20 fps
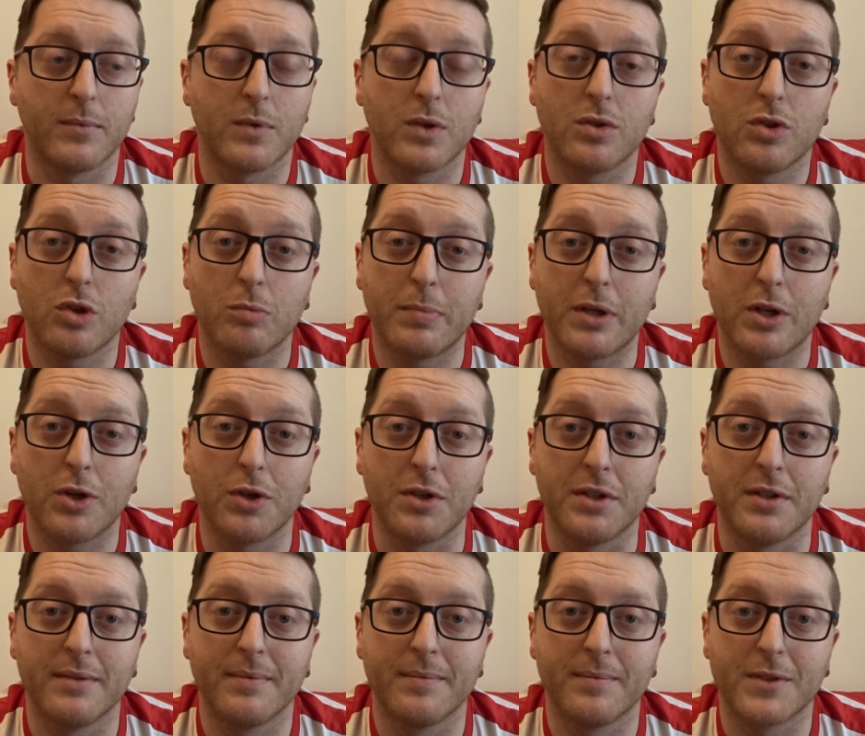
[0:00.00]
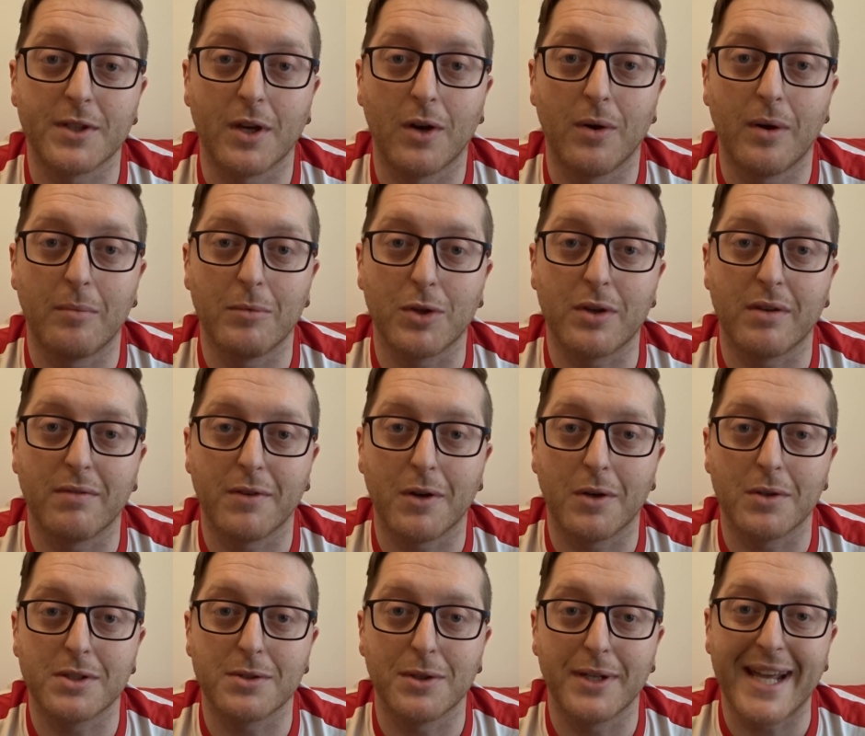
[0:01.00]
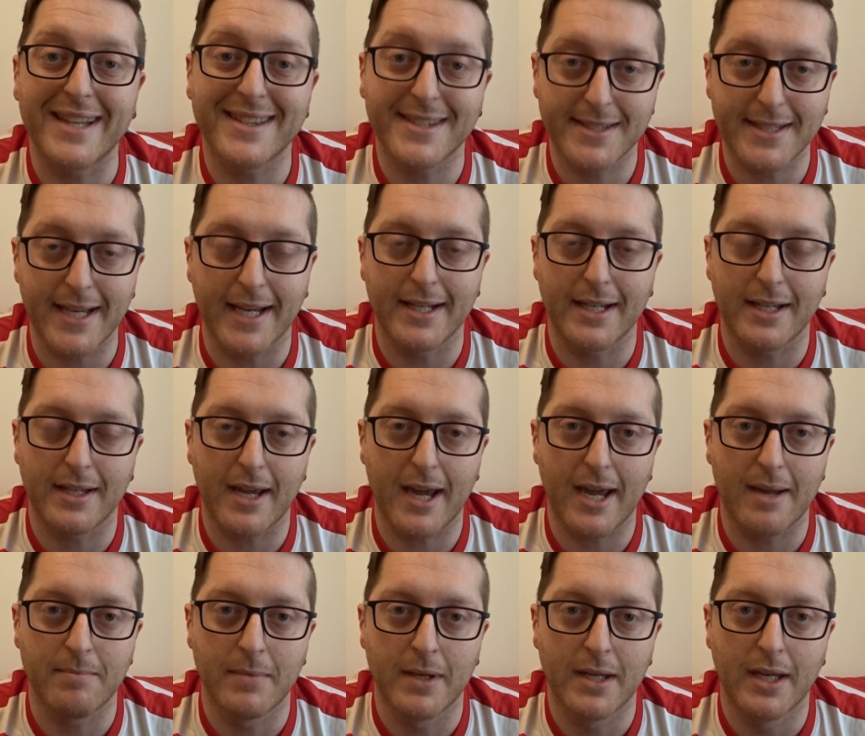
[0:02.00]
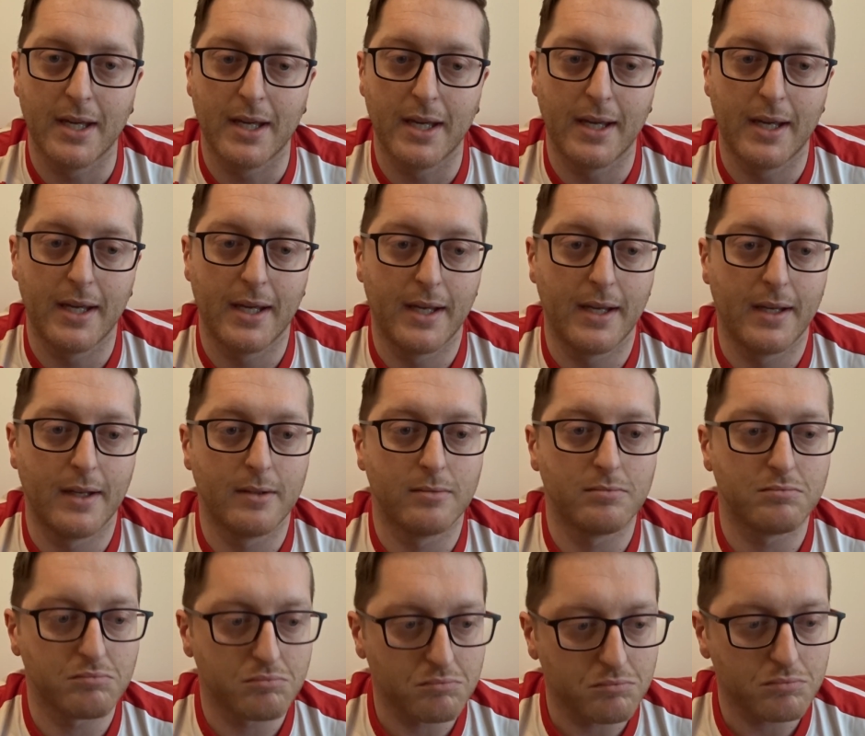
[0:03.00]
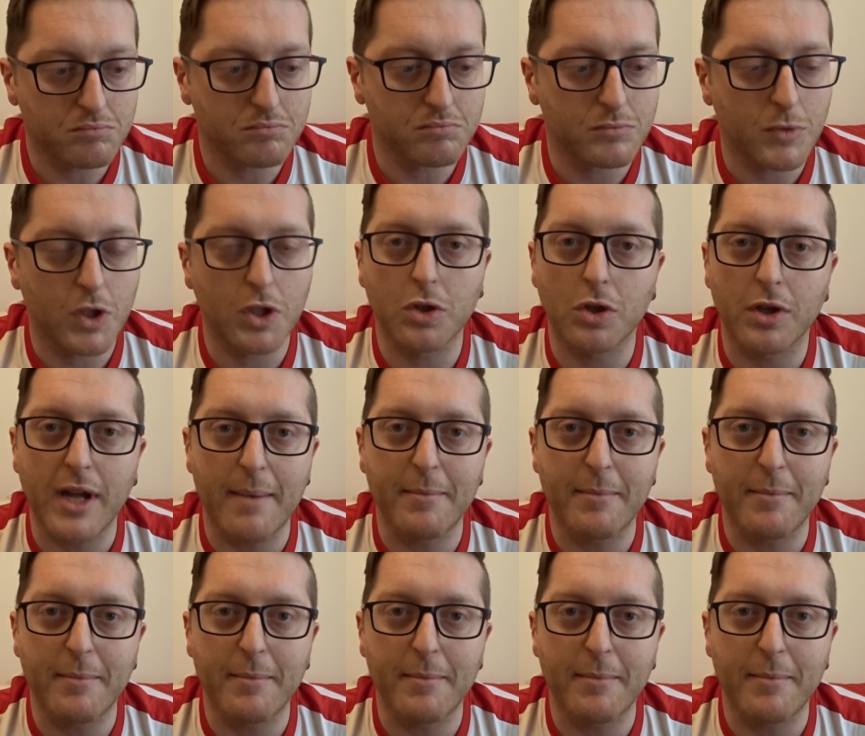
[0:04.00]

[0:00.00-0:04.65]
Should be good. So I'm looking forward to an entertaining game and a good